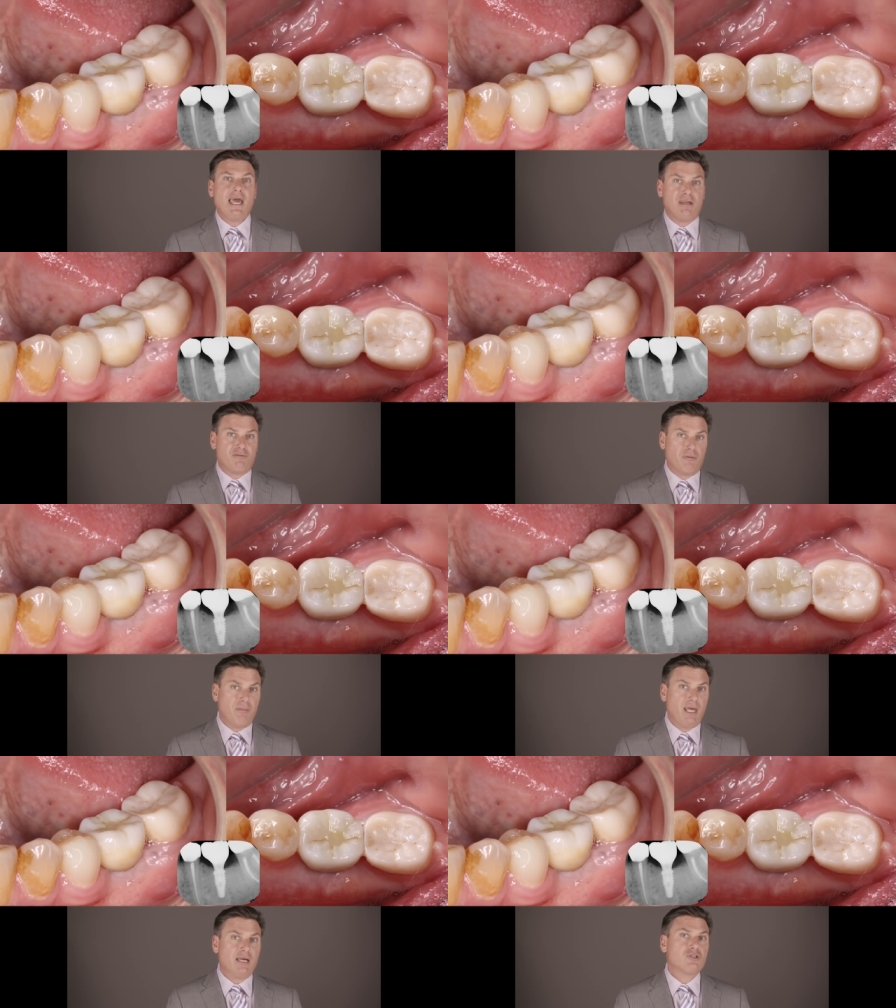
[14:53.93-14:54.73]
And for
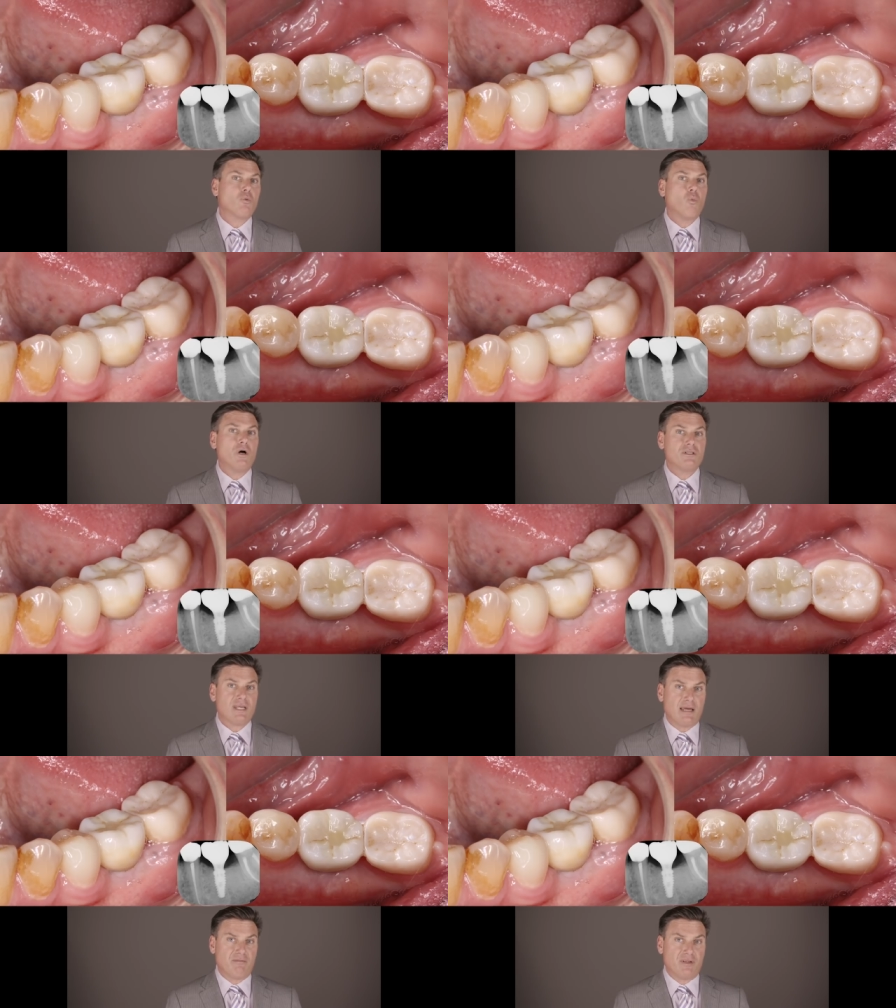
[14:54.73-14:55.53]
me, it's a
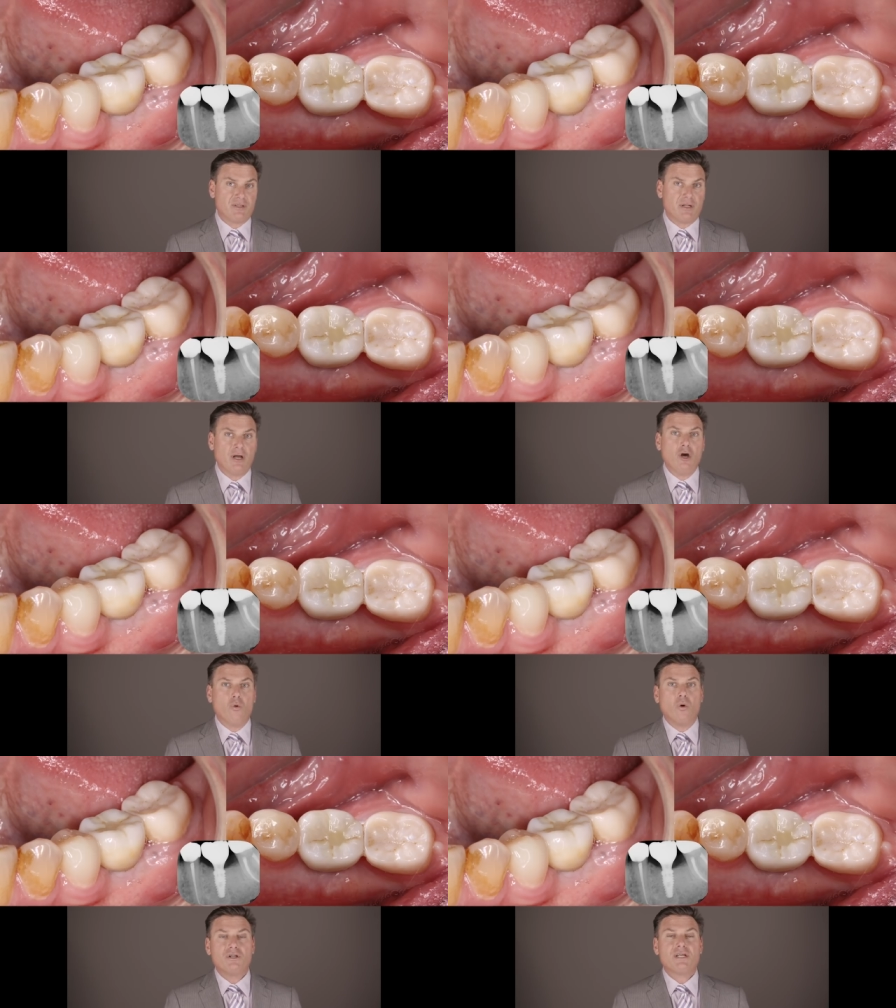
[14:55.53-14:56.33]
one-time visit,
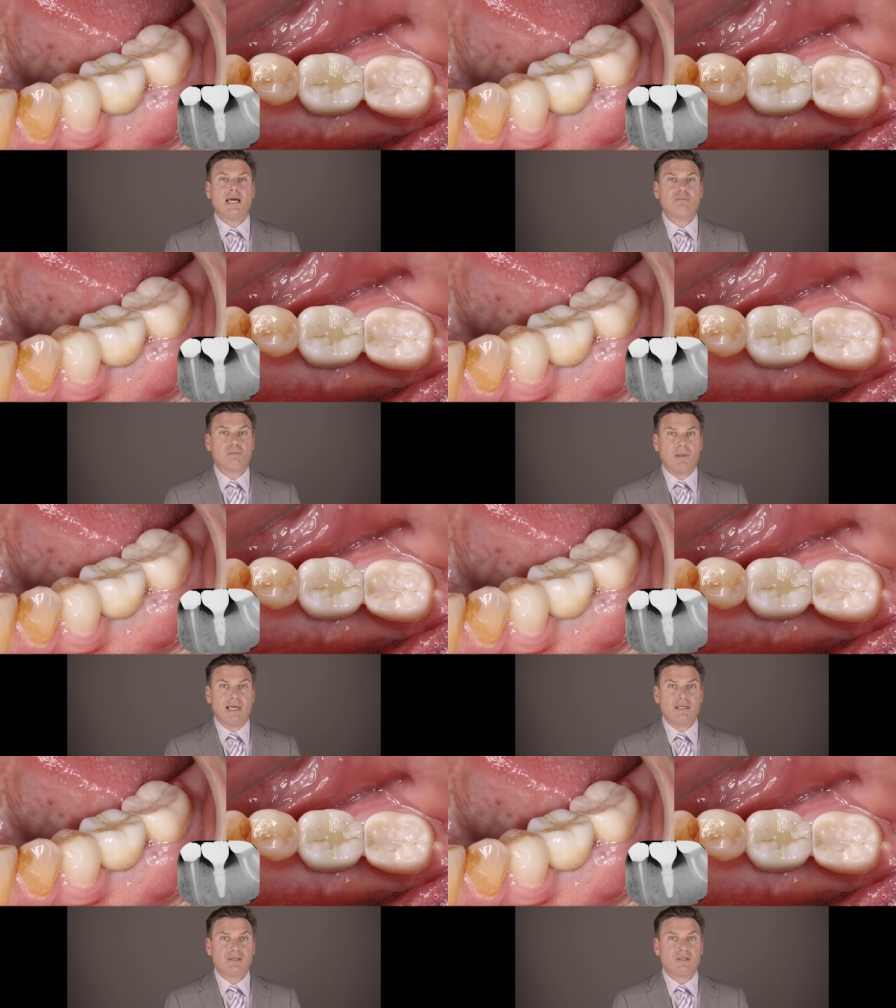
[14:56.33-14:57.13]
one time to
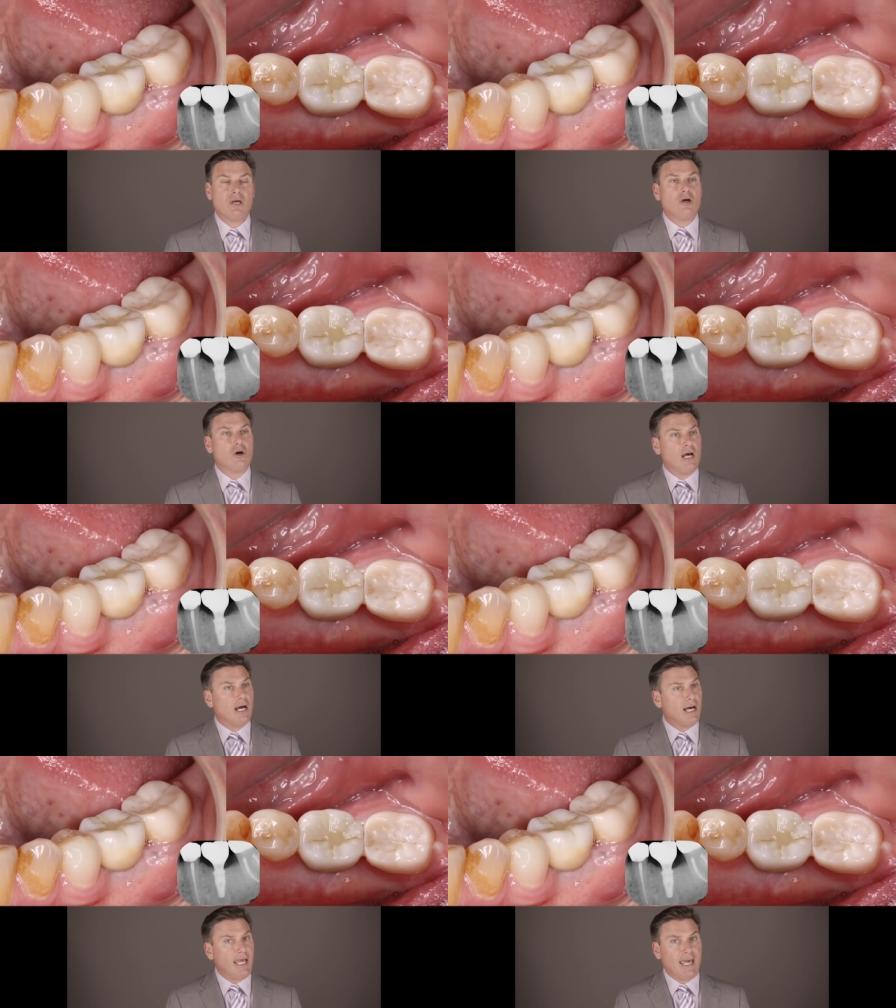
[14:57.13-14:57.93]
place,
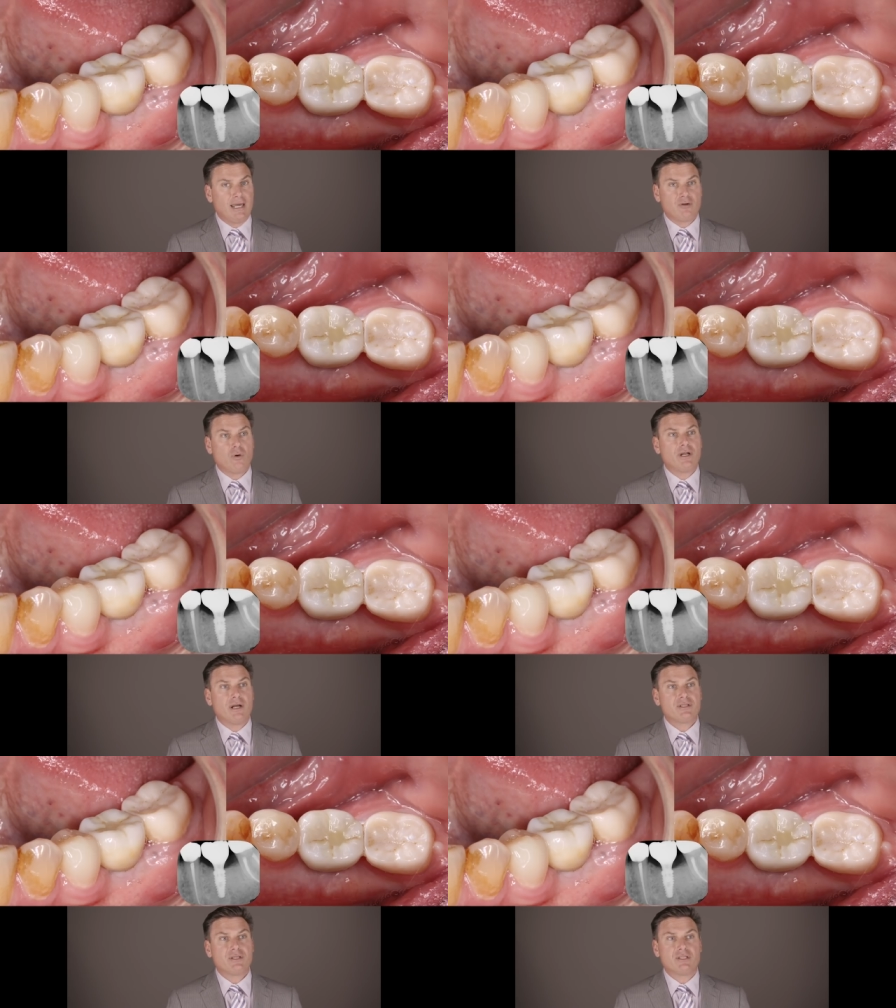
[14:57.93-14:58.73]
uh, and quite
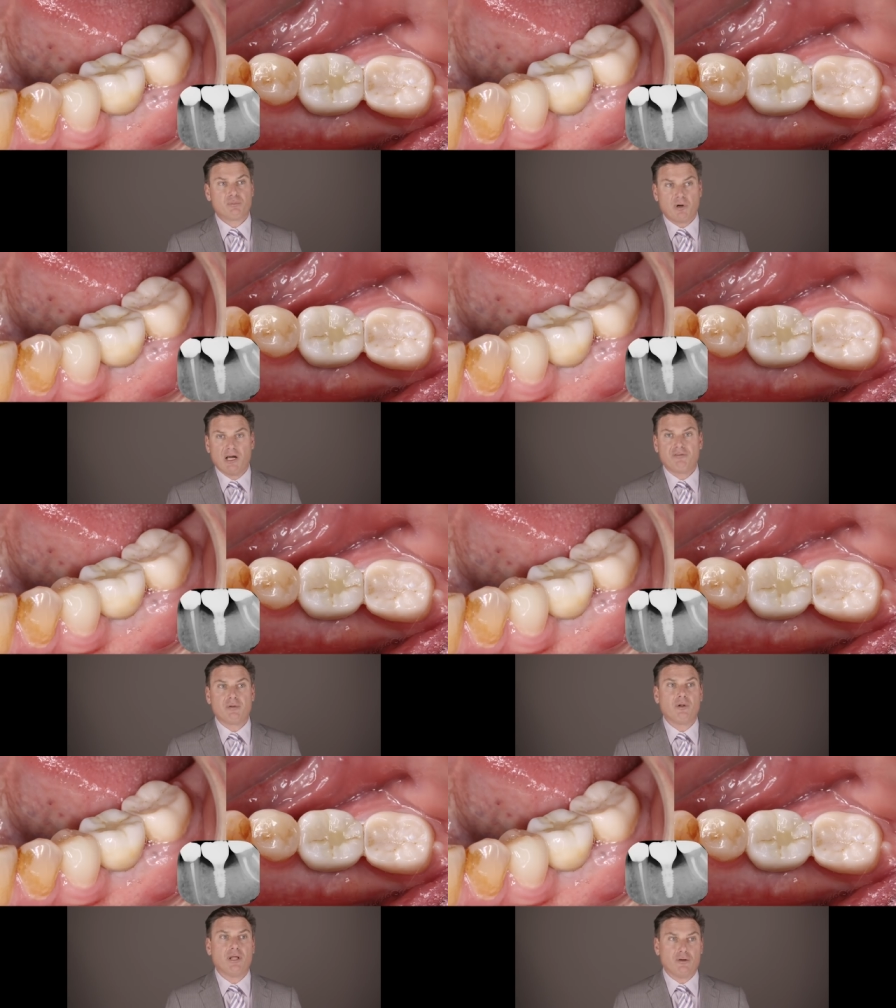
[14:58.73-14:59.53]
honestly, it's
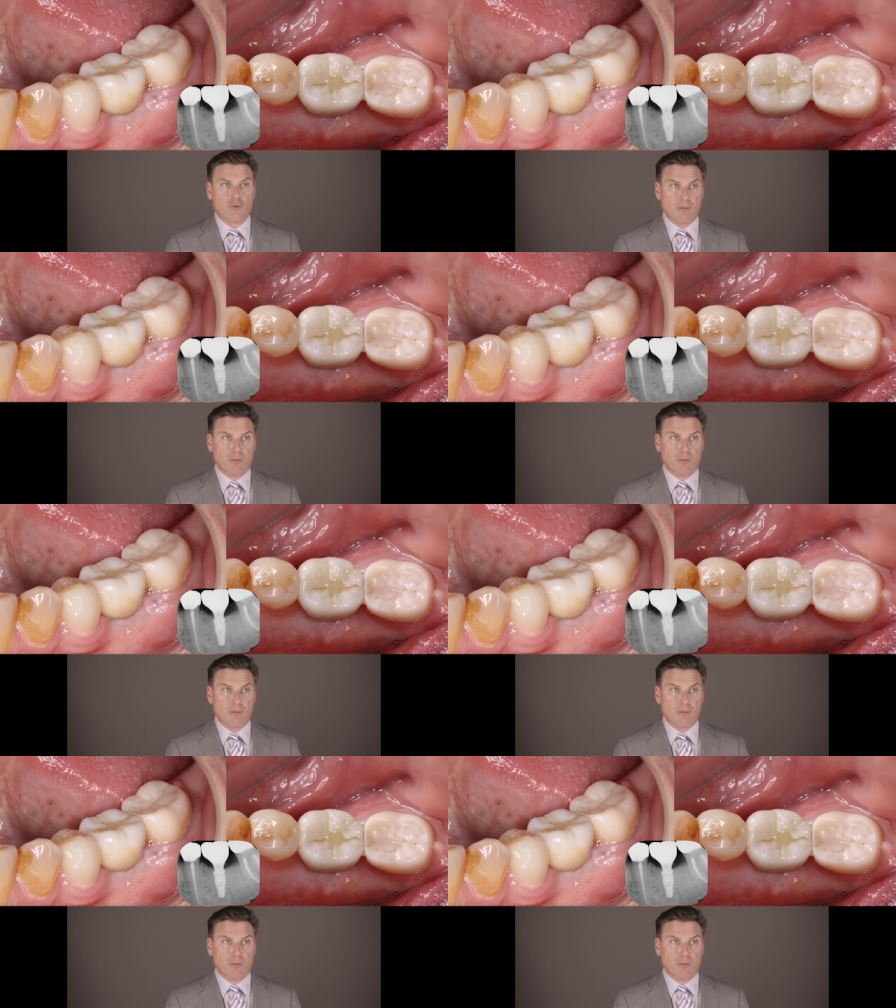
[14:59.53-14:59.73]
profitable and